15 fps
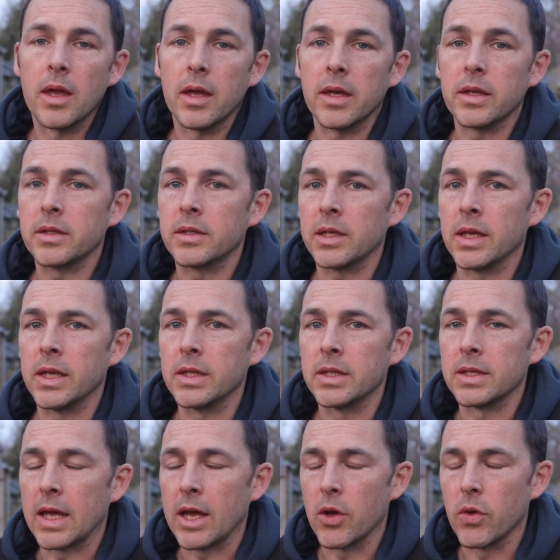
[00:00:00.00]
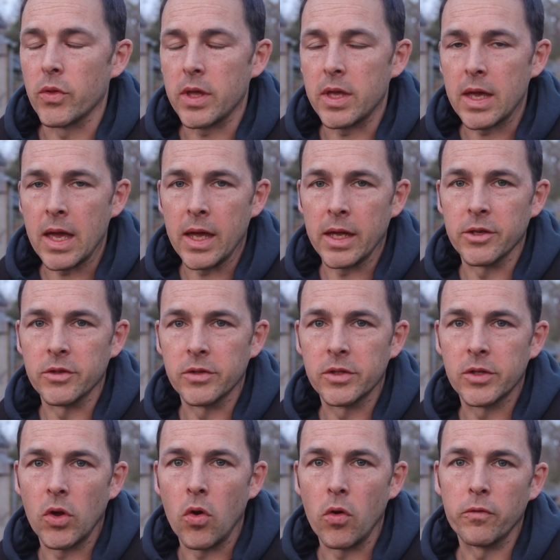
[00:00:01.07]
It is now the
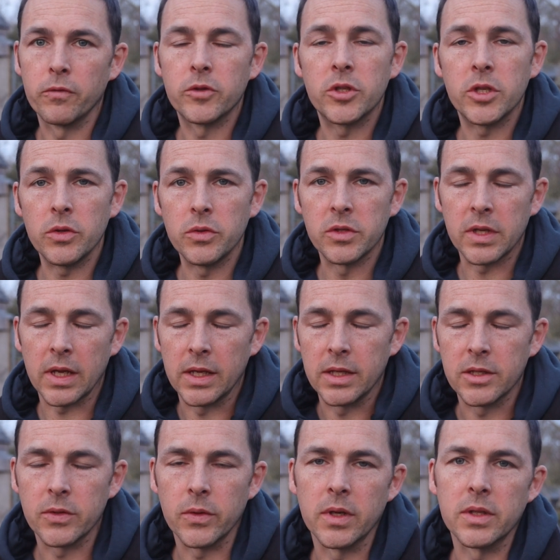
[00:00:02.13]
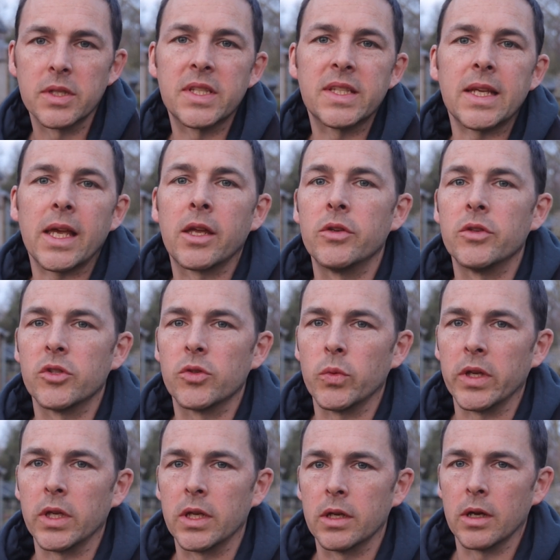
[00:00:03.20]
end of Tuesday into our second
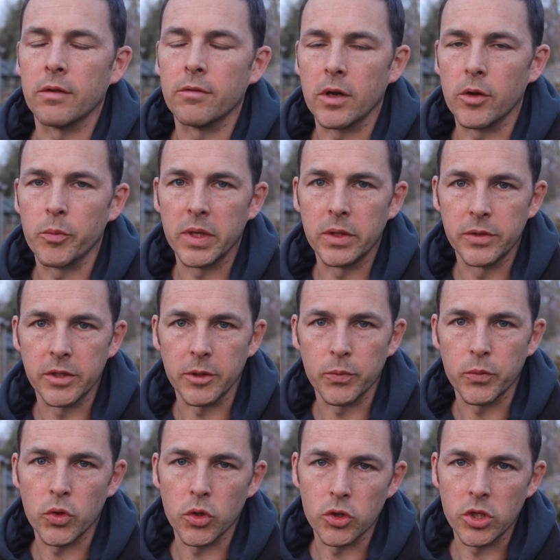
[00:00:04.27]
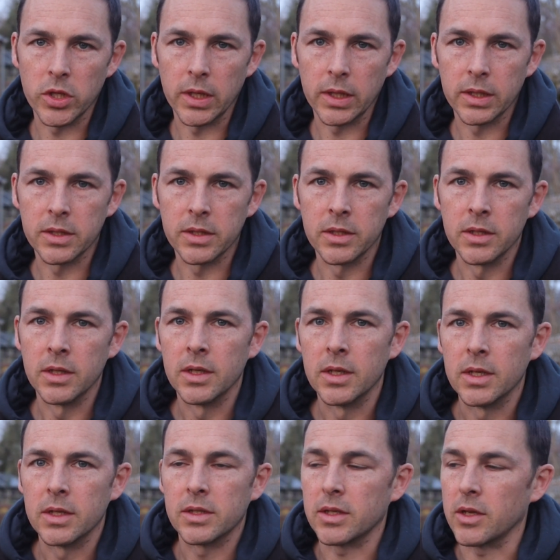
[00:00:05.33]
week of our building project.
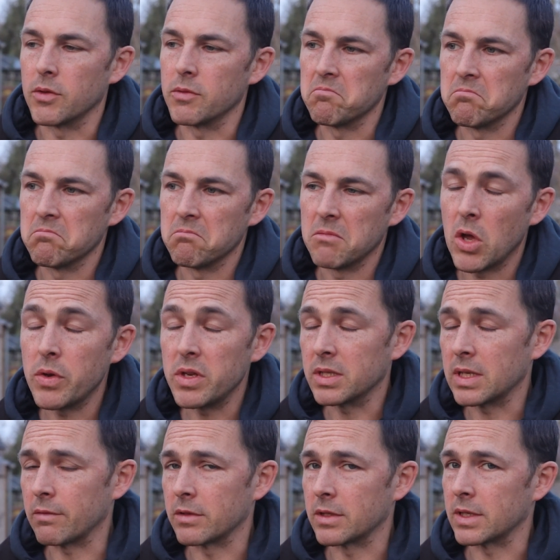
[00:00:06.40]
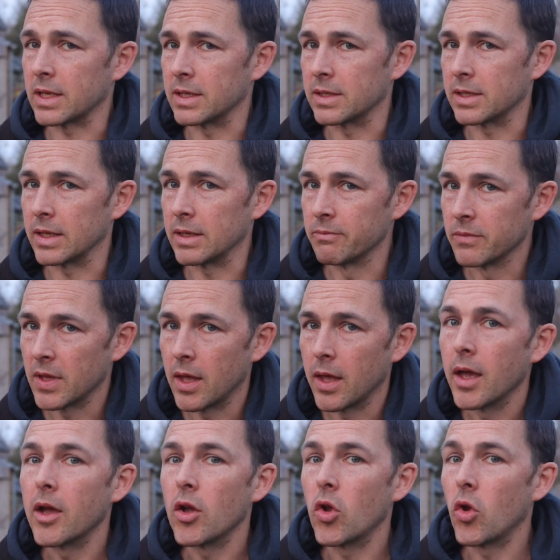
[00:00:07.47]
So, only 7 days in,
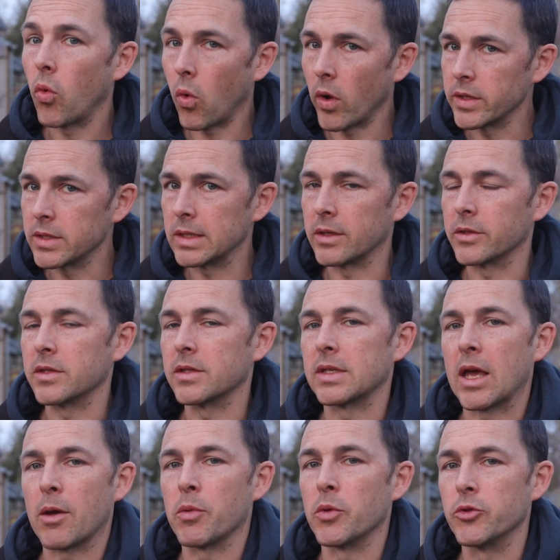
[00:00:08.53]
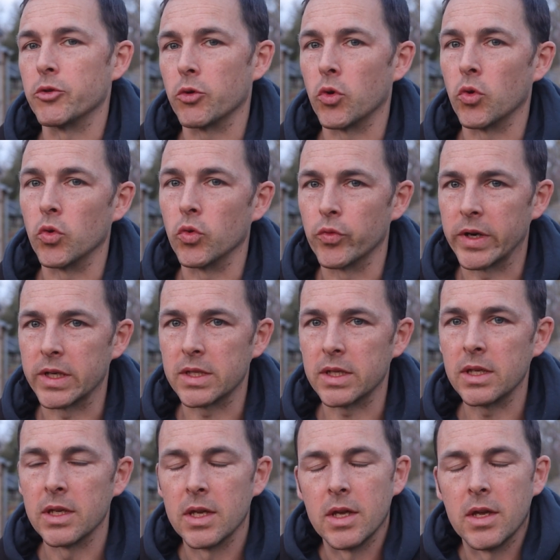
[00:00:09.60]
quite a lot has happened
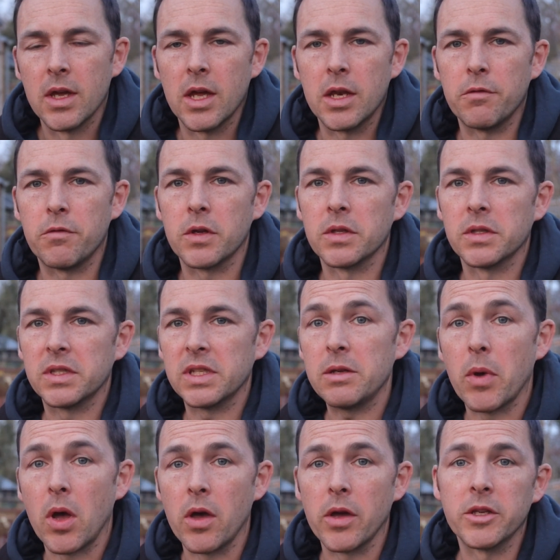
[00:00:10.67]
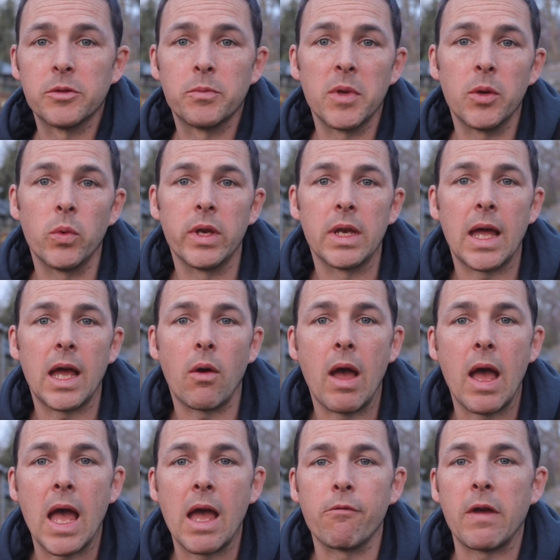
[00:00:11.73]
already, and if you can see behind me, we now
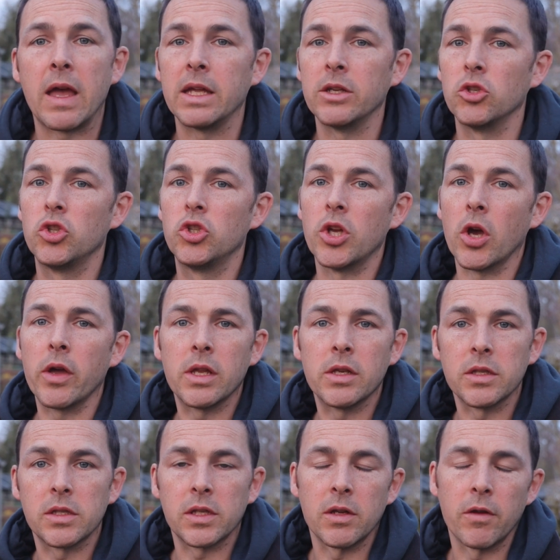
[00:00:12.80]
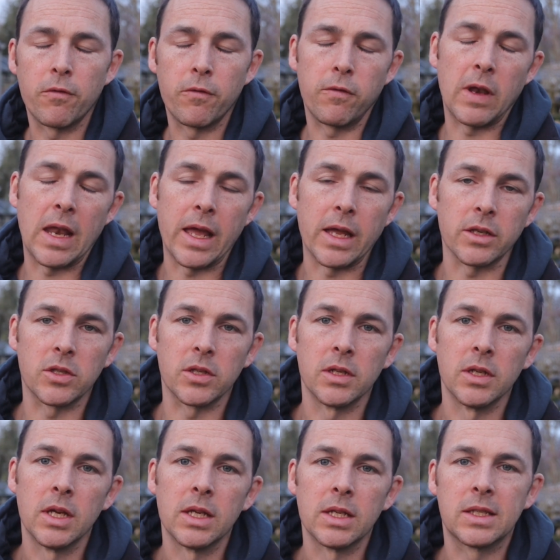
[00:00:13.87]
have a giant flat
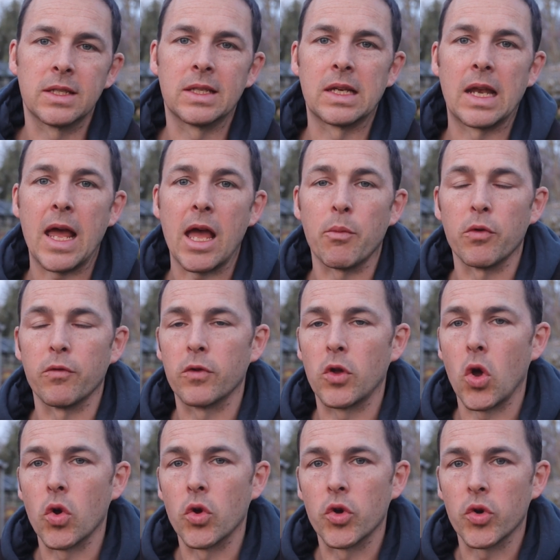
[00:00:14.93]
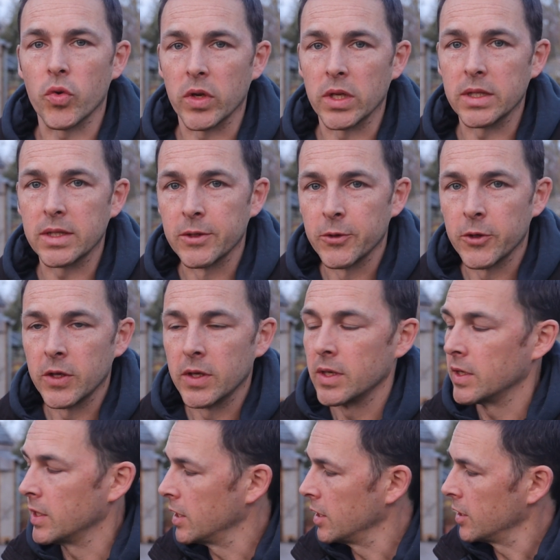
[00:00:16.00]
slab of concrete.
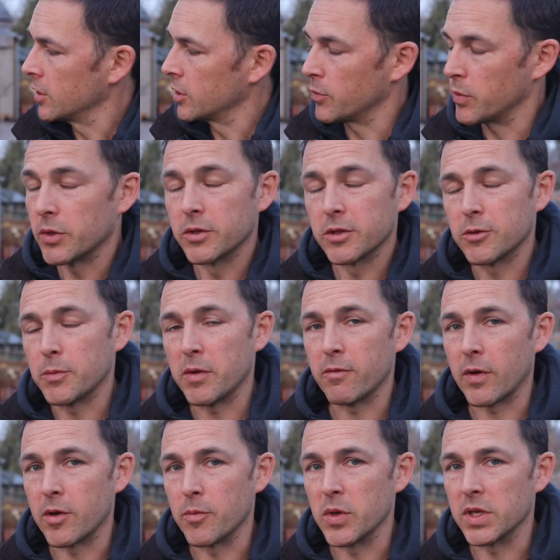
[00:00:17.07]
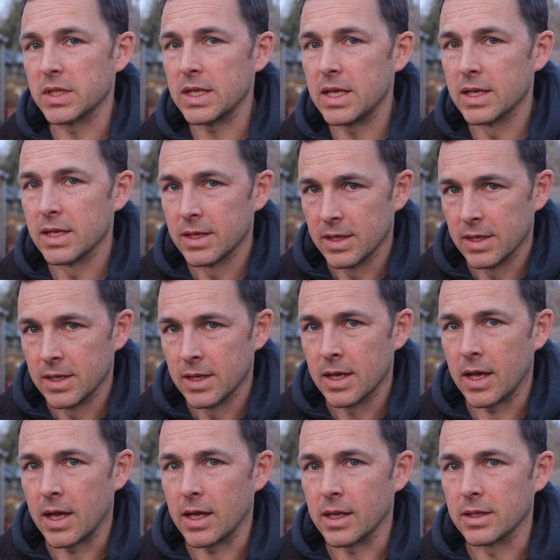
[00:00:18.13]
The builders have been very busy,
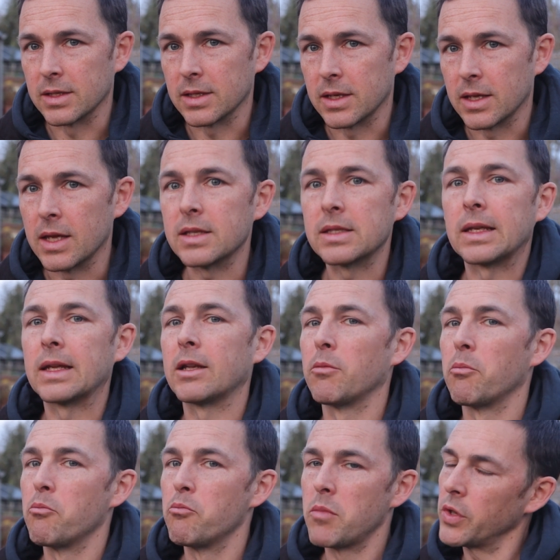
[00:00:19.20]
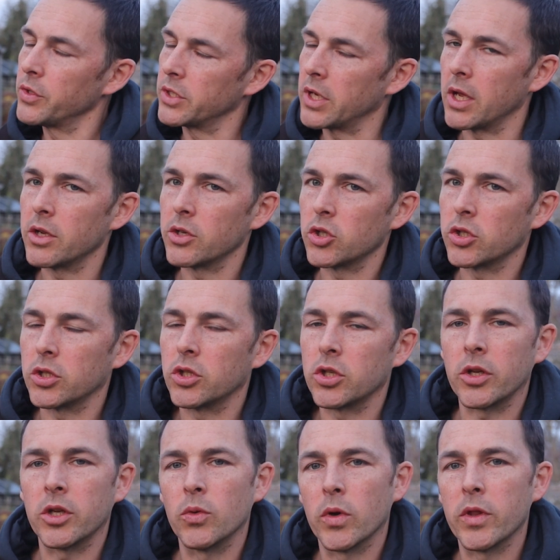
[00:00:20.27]
and here's a little montage to
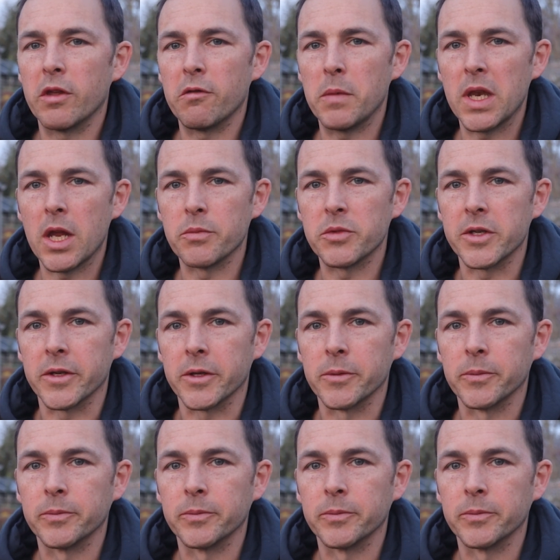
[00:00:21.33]
show you what they've been up to.